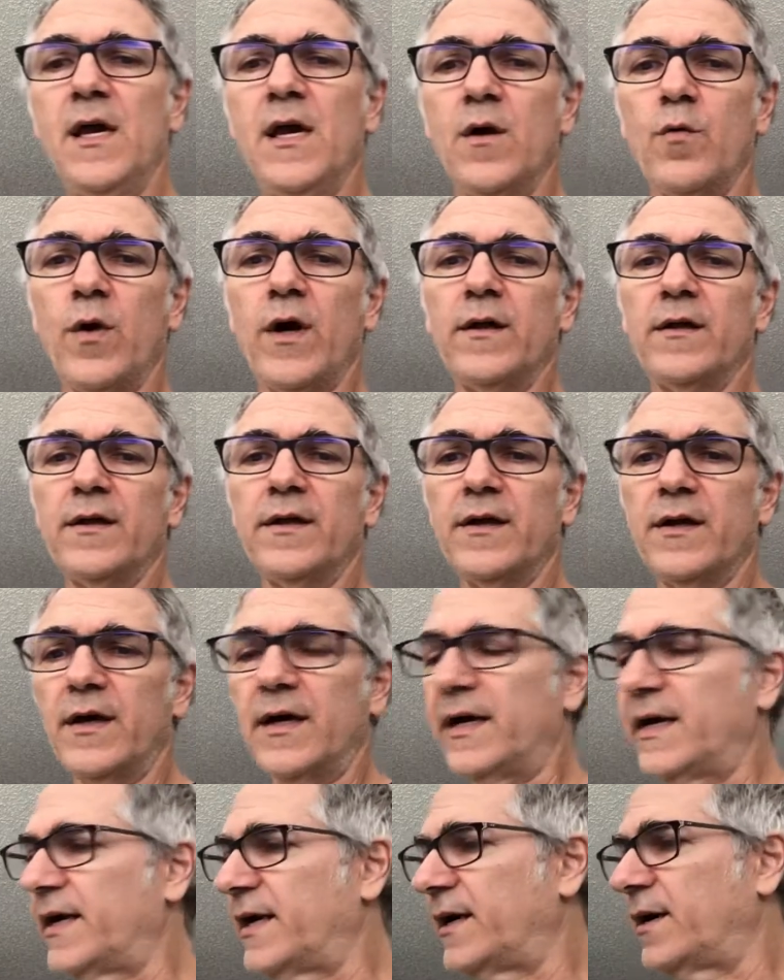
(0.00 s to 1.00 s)
Well,
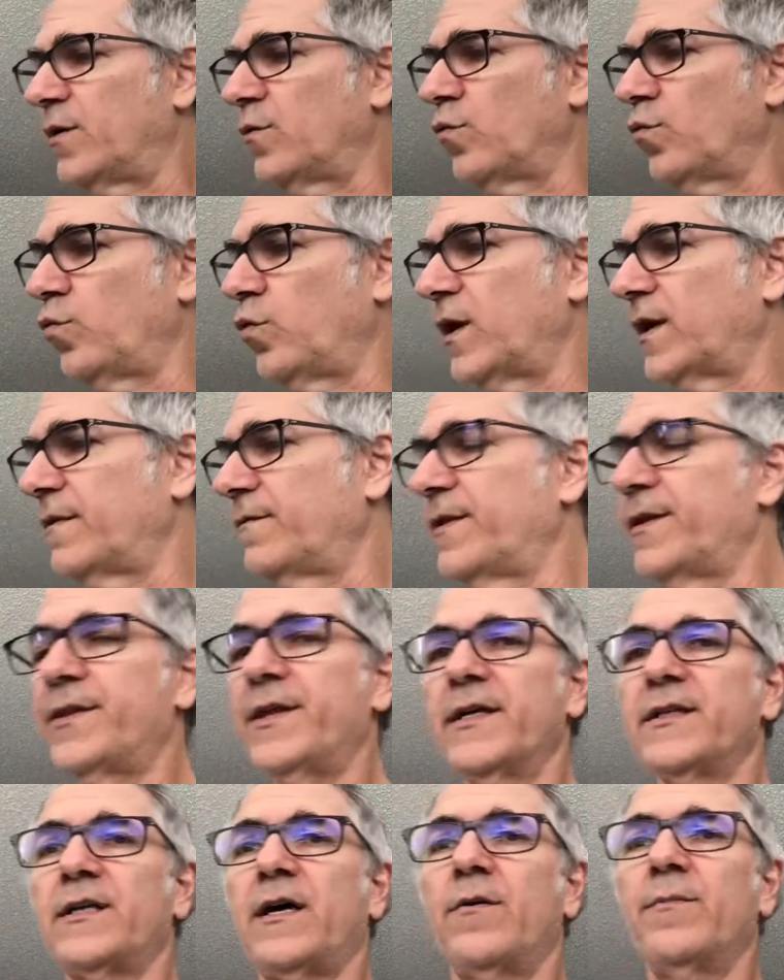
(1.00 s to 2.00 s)
one of the
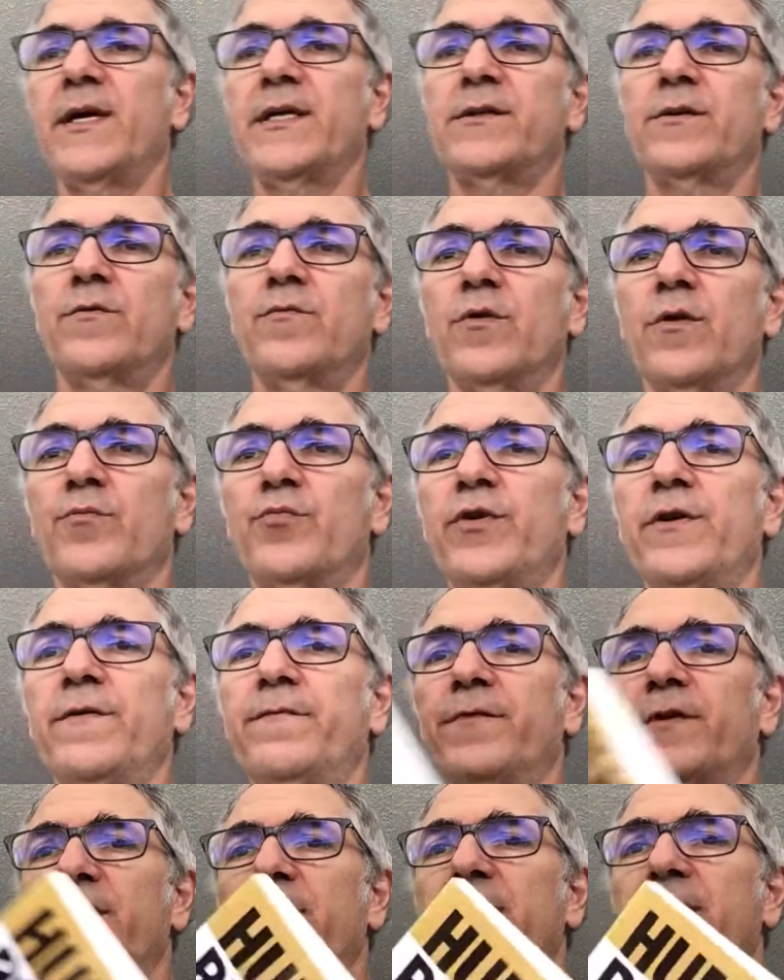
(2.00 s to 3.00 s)
things I'll mention real
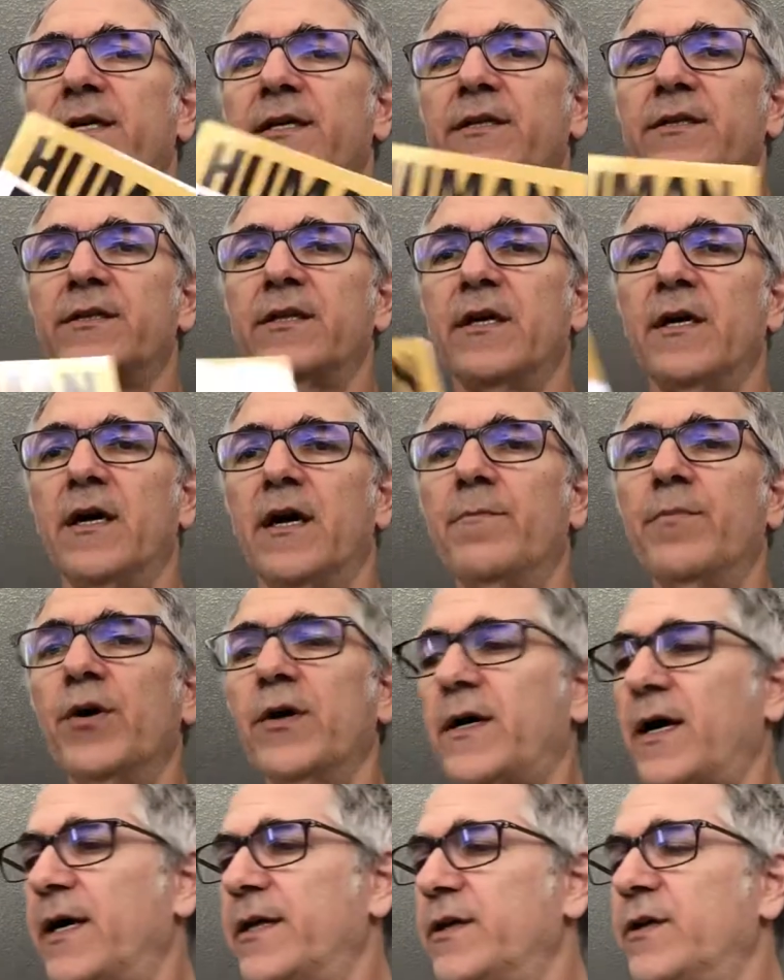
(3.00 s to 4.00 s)
briefly is a
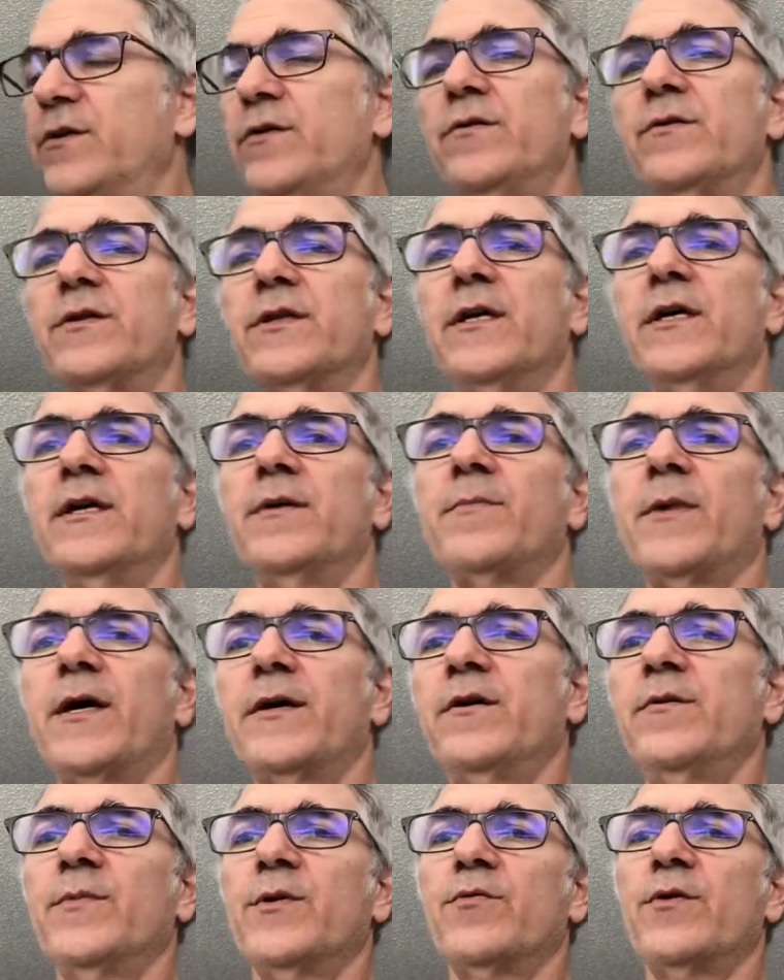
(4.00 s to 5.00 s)
book I use in my
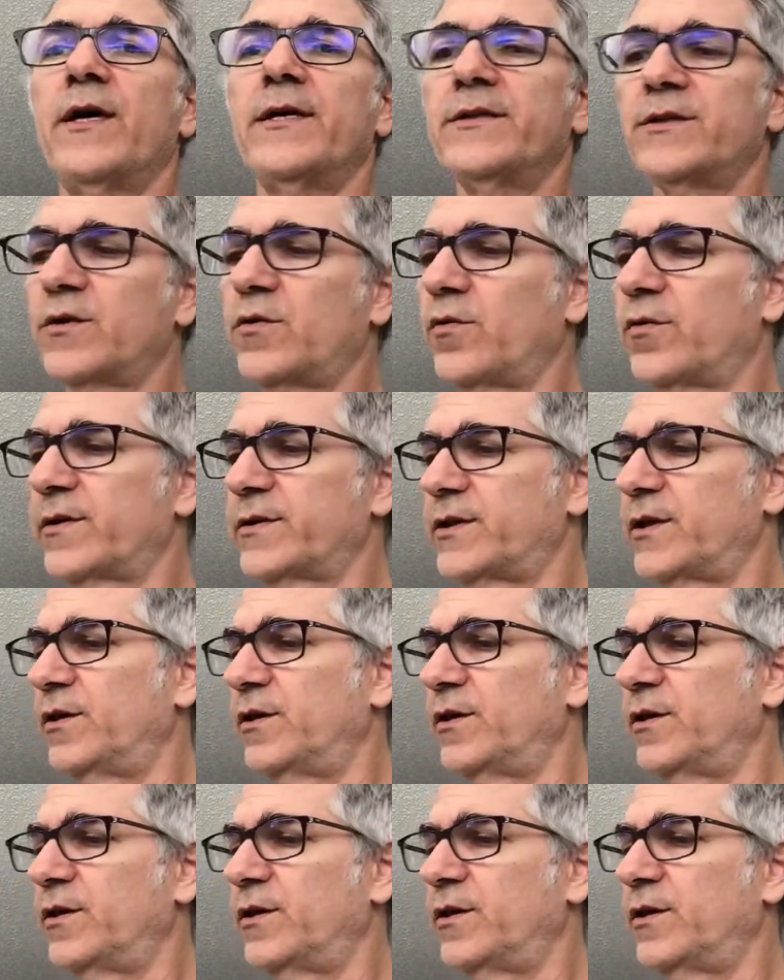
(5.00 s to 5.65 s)
human rights course,